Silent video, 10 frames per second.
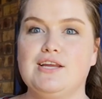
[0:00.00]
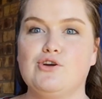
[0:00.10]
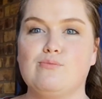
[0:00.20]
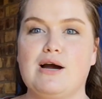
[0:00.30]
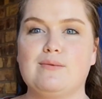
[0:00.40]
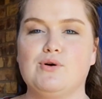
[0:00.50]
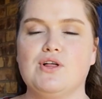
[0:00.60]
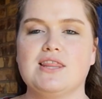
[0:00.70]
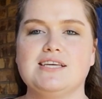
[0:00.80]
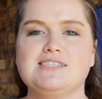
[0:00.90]
in your
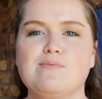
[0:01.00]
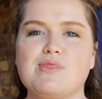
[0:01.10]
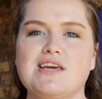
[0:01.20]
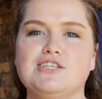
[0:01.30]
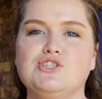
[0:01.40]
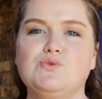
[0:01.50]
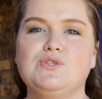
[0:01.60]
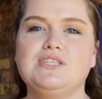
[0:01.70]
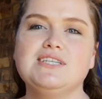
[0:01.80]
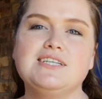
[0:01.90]
Bible, there's some things you
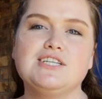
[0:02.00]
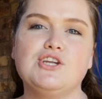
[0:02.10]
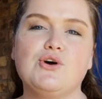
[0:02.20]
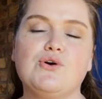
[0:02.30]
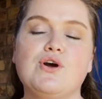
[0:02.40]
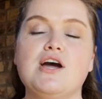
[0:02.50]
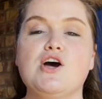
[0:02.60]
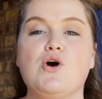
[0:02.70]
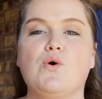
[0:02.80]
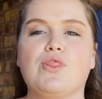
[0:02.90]
didn't know
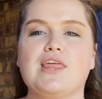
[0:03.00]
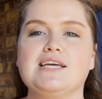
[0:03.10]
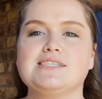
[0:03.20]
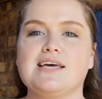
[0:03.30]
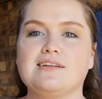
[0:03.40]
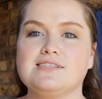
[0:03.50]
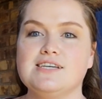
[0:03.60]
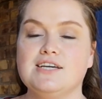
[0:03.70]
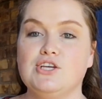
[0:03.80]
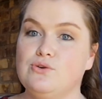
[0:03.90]
or things that
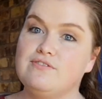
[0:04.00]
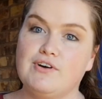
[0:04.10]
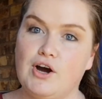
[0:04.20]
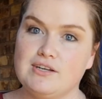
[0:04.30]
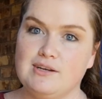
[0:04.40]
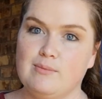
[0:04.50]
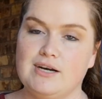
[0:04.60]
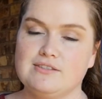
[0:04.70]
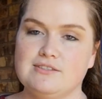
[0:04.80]
you'd forgotten about.